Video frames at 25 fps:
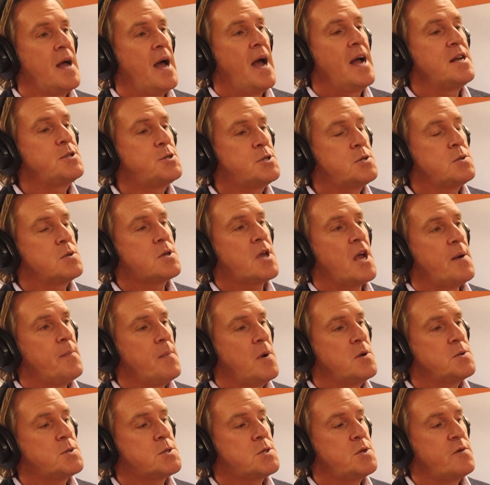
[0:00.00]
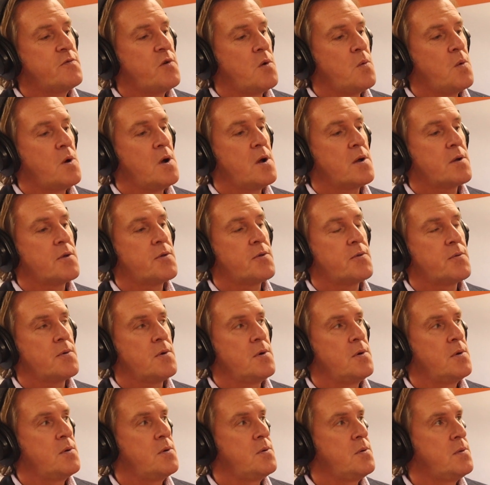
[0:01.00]
And do you get most of your work
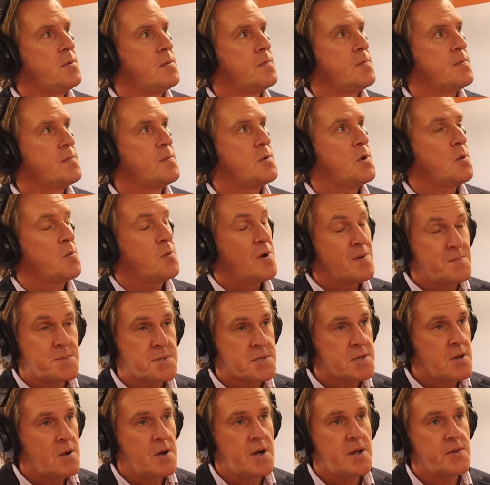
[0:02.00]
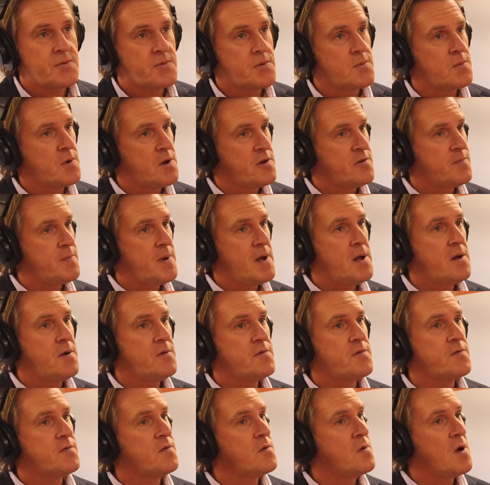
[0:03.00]
through your website, through word of
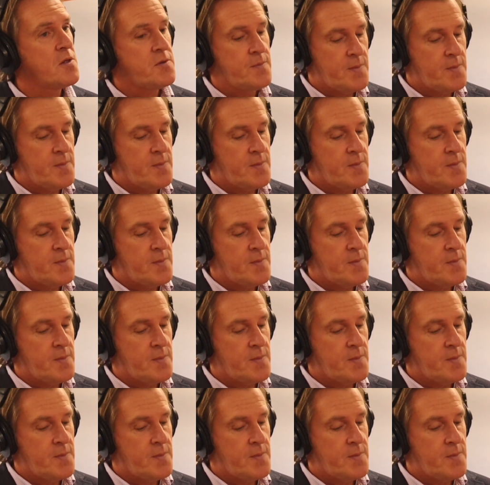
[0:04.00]
mouth, or other